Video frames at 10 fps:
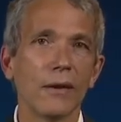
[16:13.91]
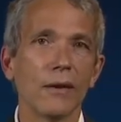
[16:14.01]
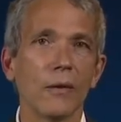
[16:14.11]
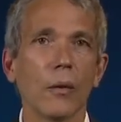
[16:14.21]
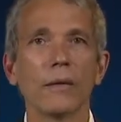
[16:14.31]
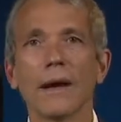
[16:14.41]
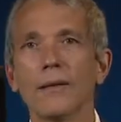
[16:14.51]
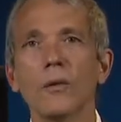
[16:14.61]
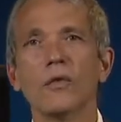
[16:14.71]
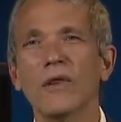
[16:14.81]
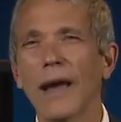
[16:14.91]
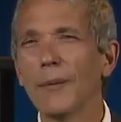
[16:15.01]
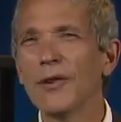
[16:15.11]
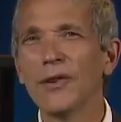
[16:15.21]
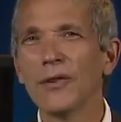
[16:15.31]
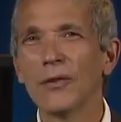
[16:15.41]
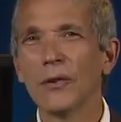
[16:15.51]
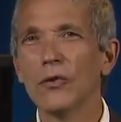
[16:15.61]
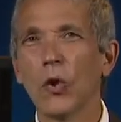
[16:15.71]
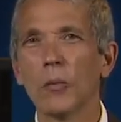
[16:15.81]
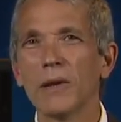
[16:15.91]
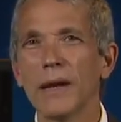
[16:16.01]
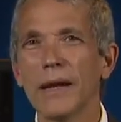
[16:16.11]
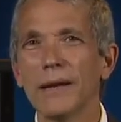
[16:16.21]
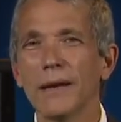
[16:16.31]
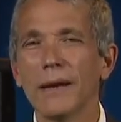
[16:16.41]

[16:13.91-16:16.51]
or that those damages are normally